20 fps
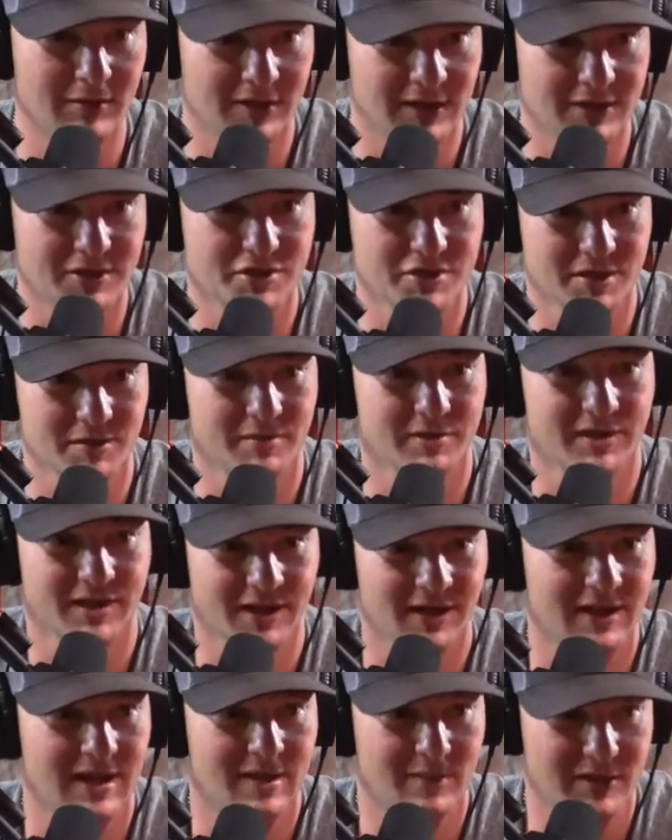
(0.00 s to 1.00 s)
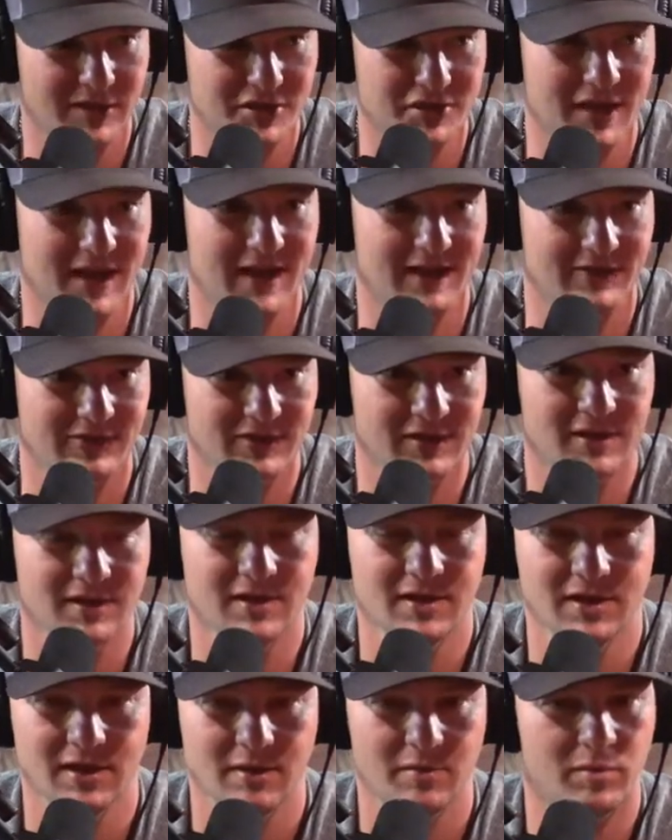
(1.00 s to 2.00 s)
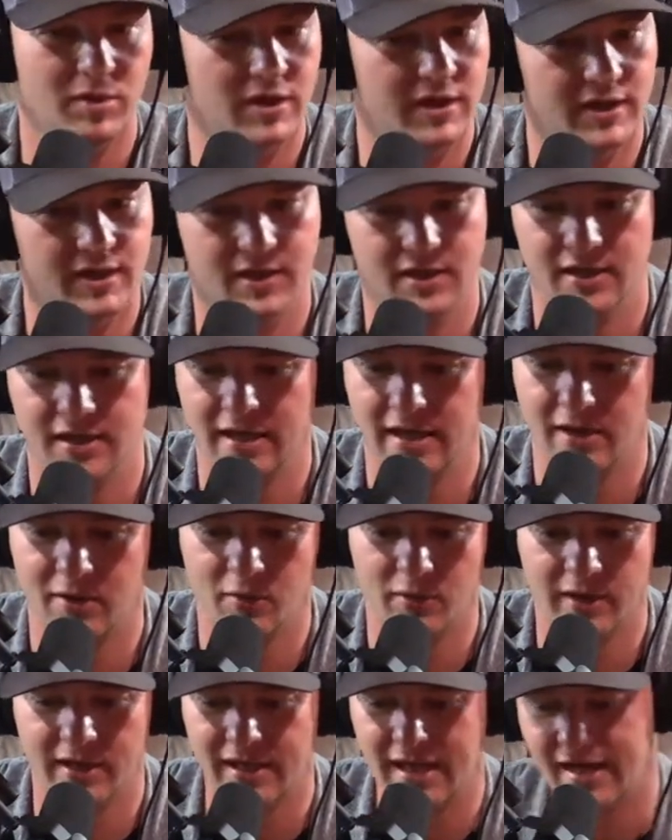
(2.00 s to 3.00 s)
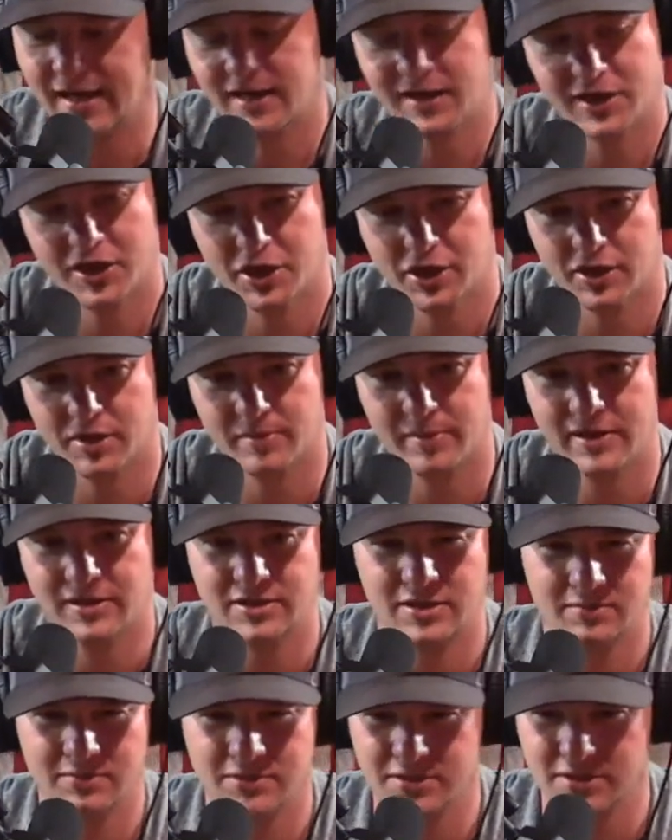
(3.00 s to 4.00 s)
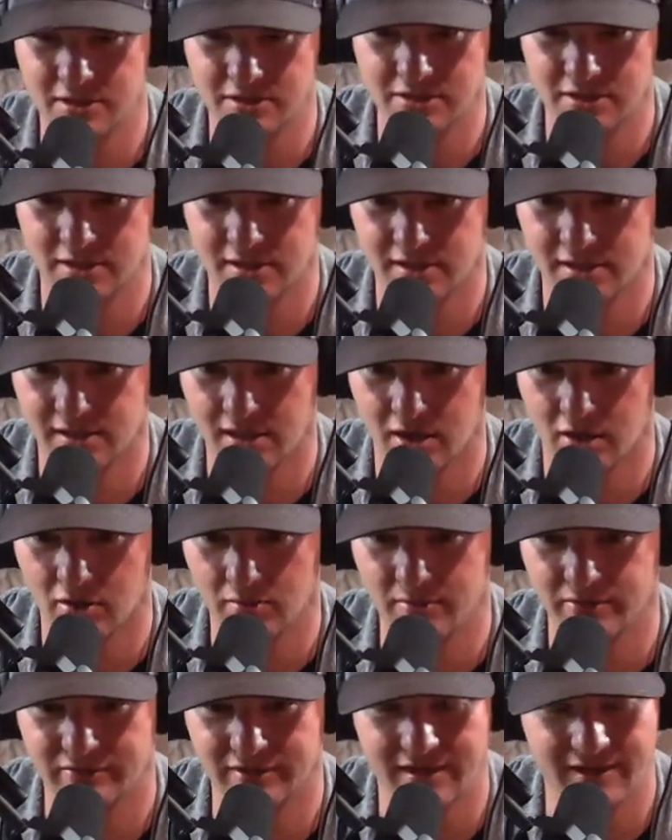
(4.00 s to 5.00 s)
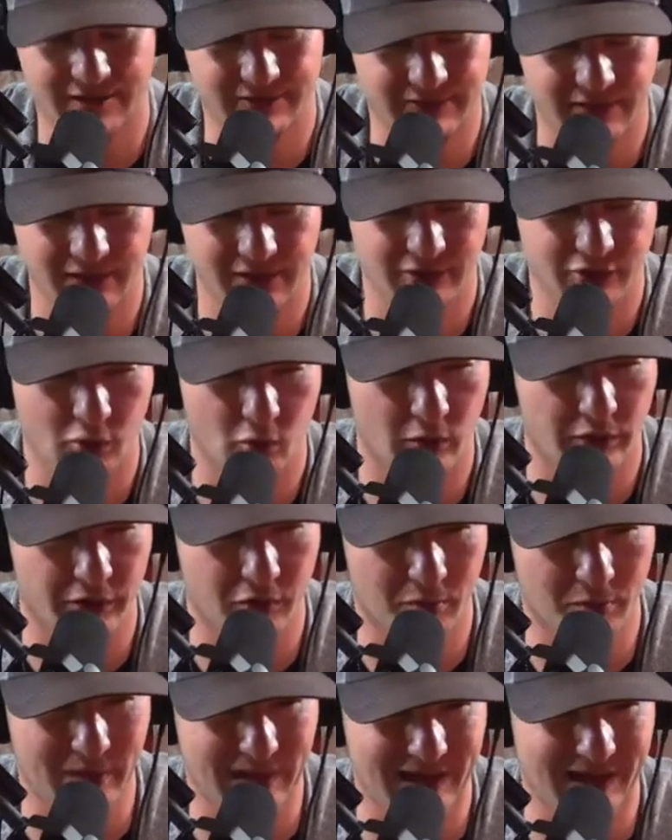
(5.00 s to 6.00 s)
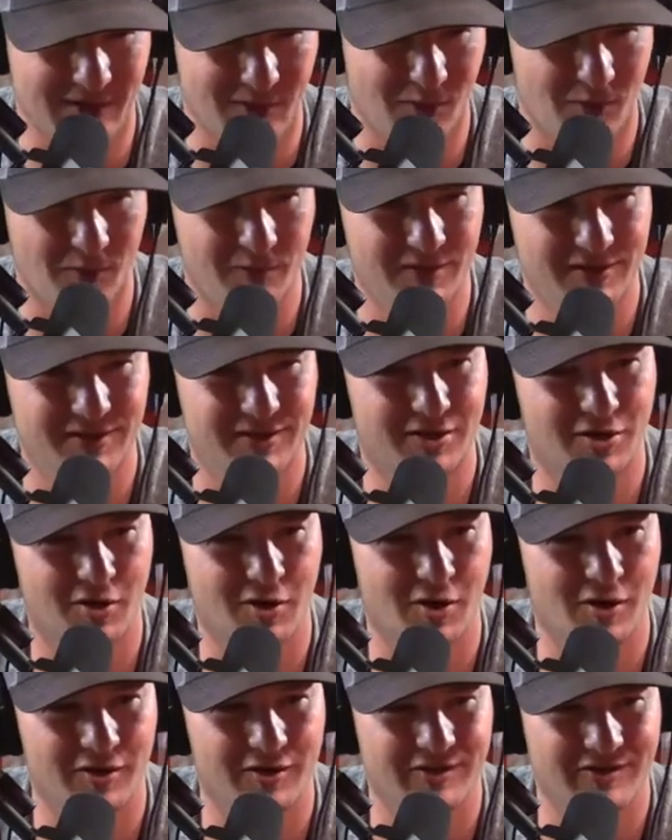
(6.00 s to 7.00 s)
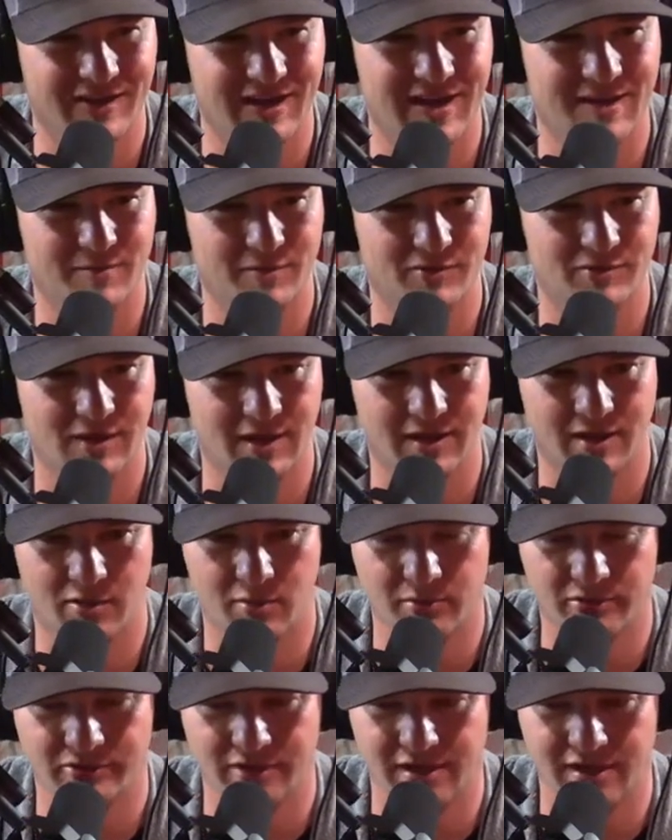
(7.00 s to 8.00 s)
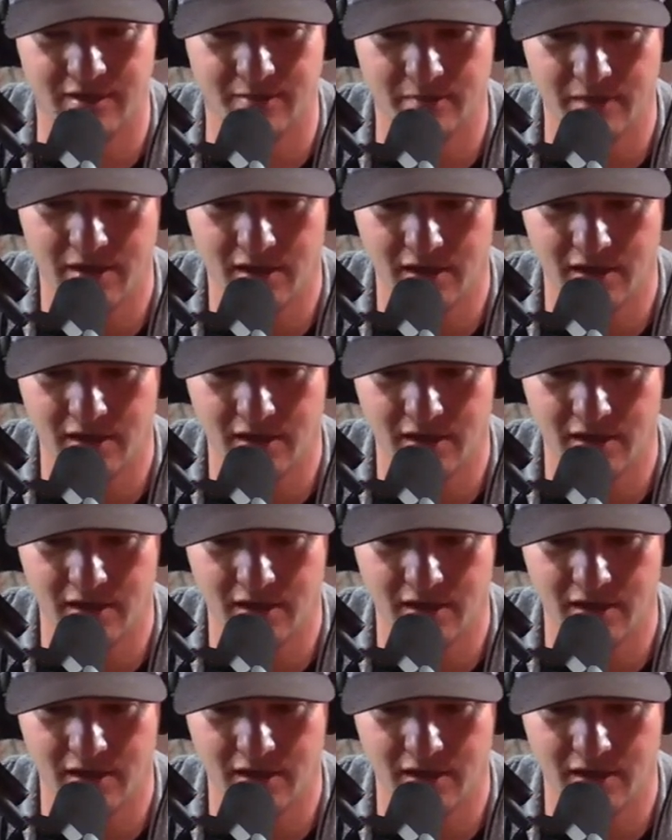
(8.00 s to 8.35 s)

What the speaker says: relationship with the Carolina Beach guys. But now when it got into Curry Beach, it was almost like a territorial battle, all the time. It was almost like a